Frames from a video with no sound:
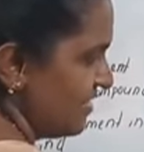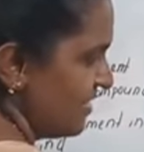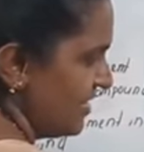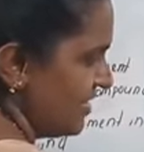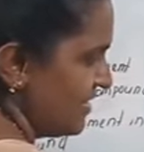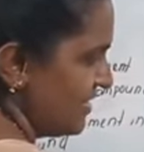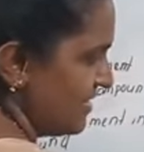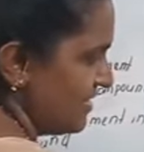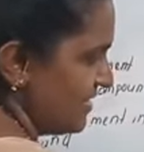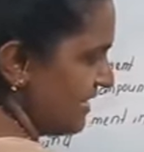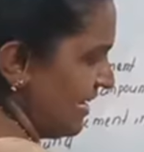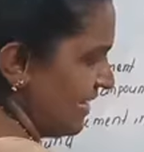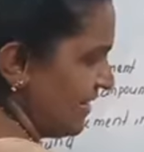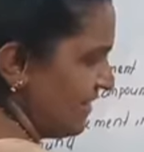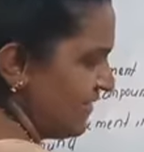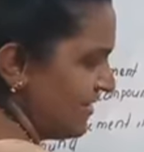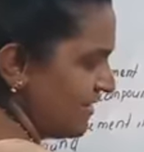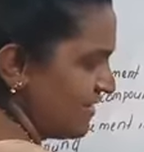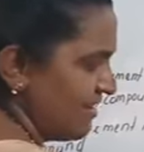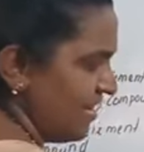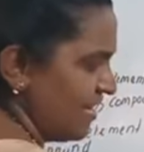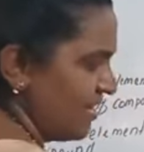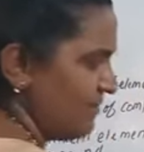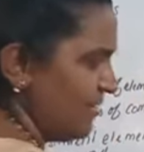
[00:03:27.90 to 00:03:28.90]
This is
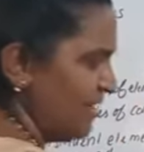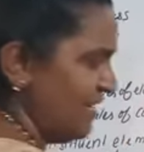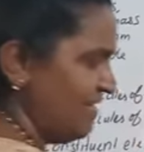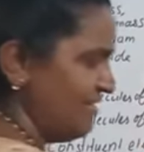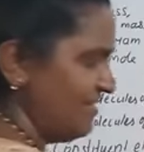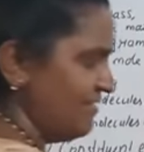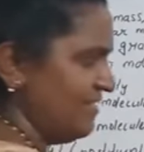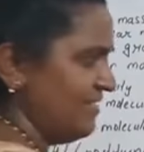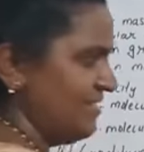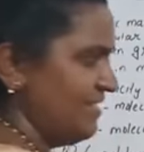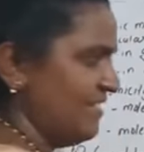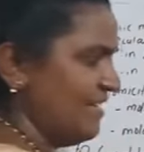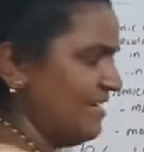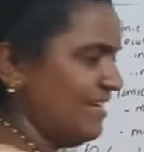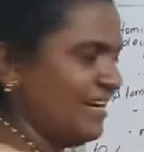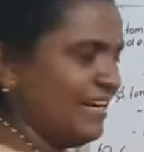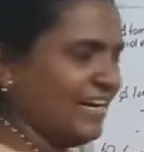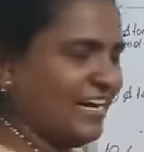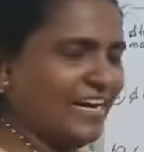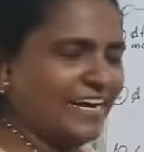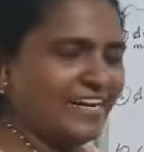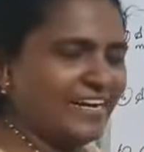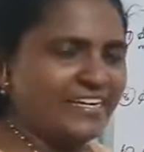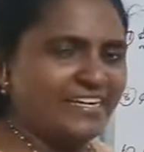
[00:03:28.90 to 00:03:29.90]
another carbon.
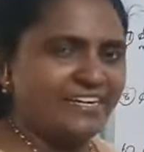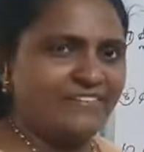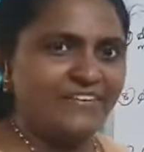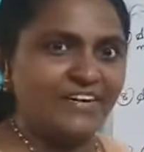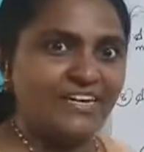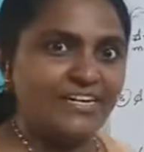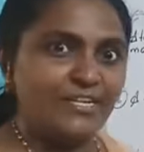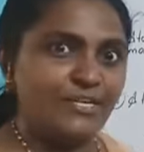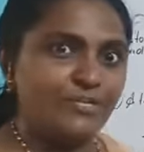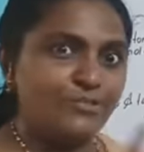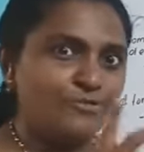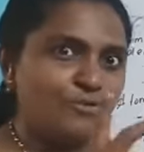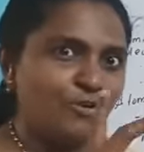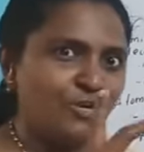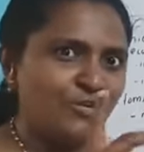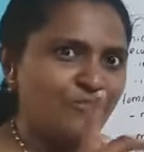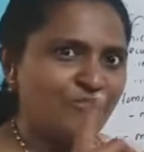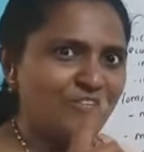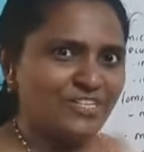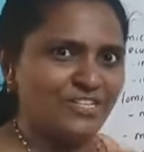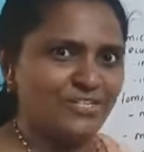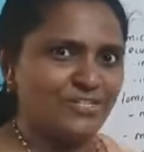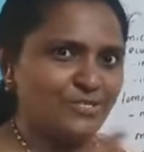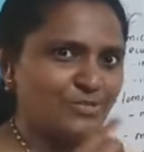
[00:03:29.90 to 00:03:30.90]
I divided into
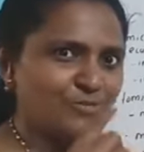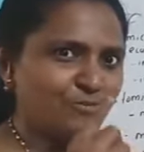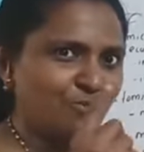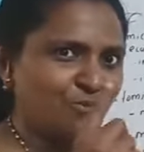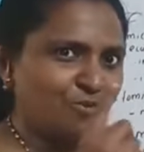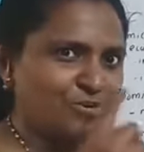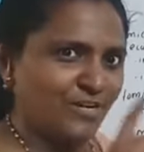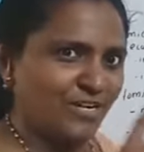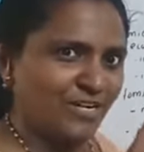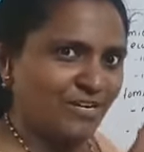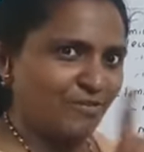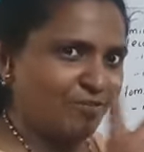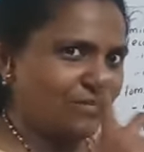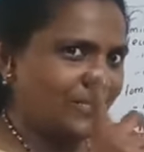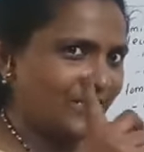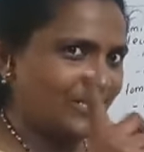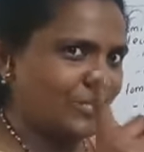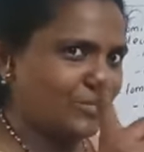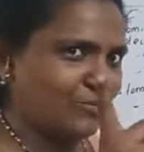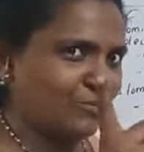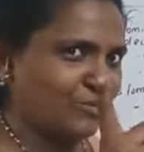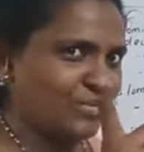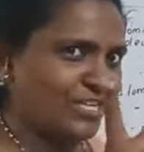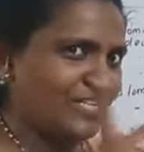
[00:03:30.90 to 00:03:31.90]
12 units. So
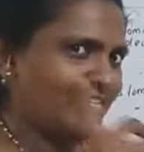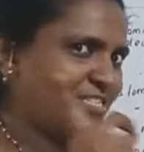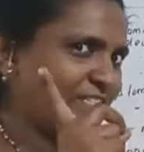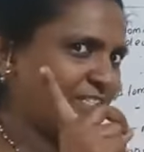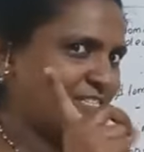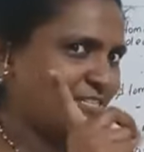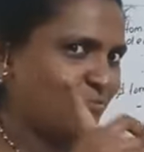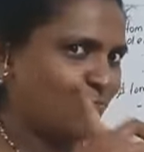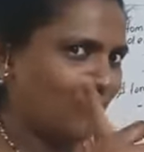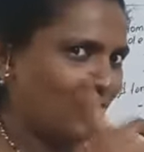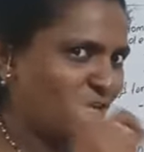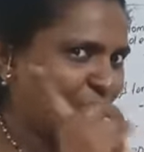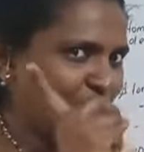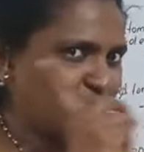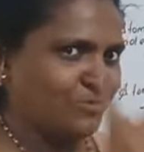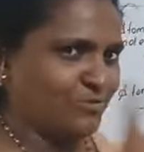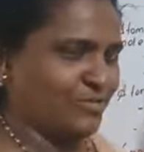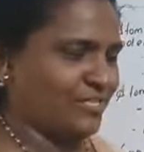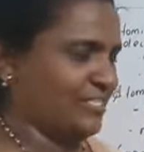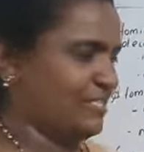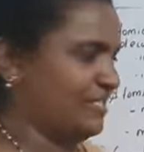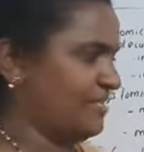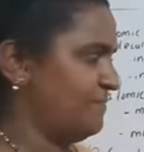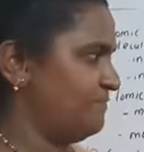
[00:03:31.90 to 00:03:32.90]
each one is 1
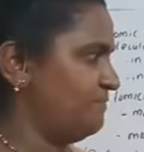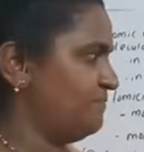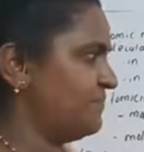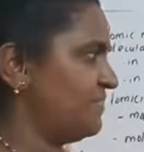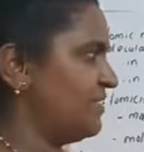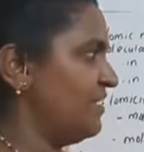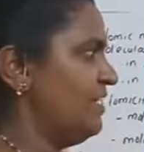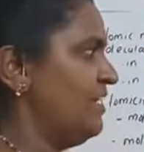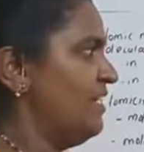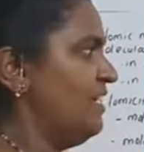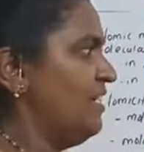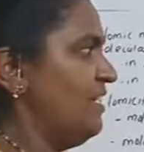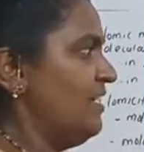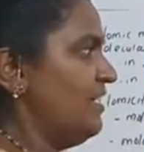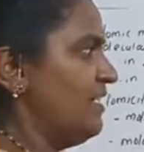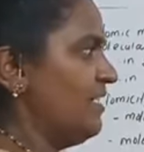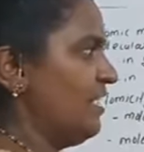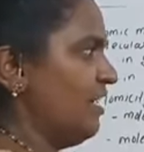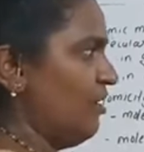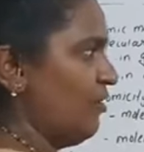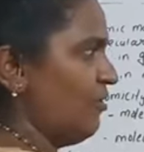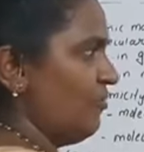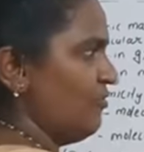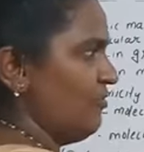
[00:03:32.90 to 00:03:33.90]
unit.
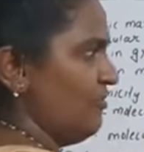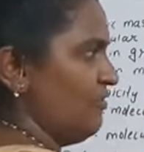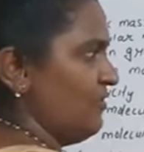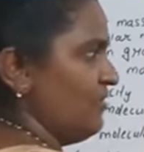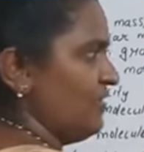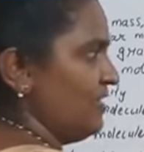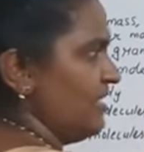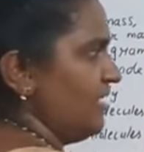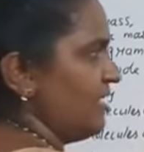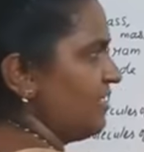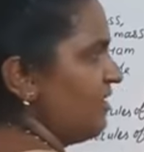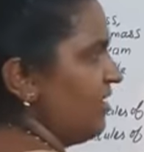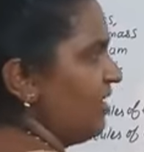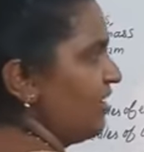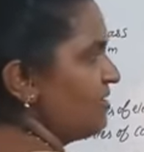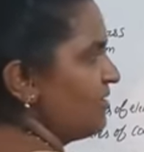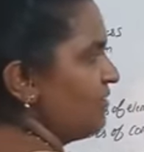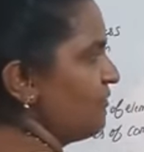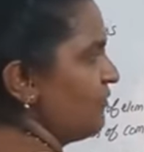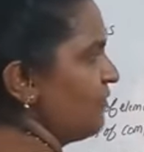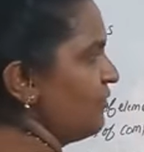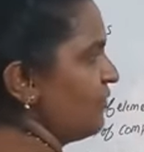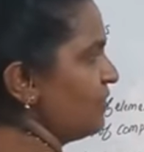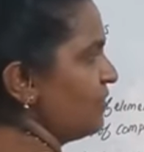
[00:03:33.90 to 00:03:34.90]
Now here all
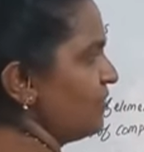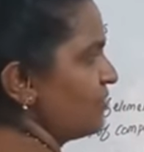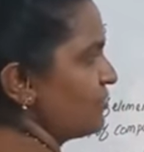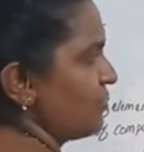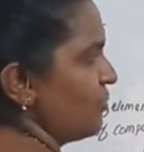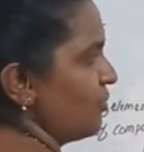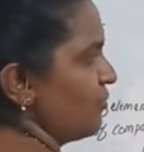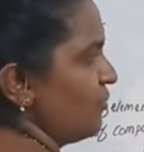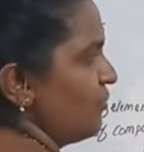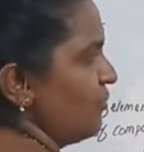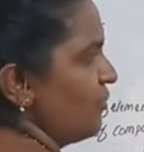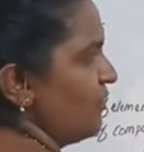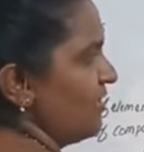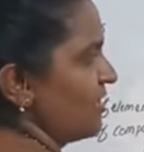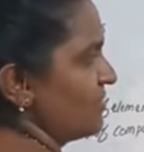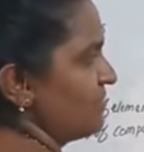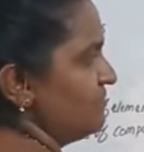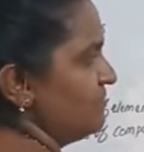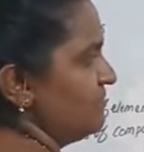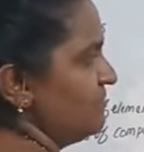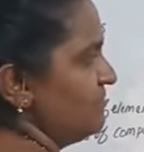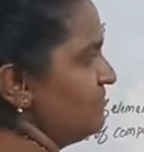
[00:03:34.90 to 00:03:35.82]
the 12 over,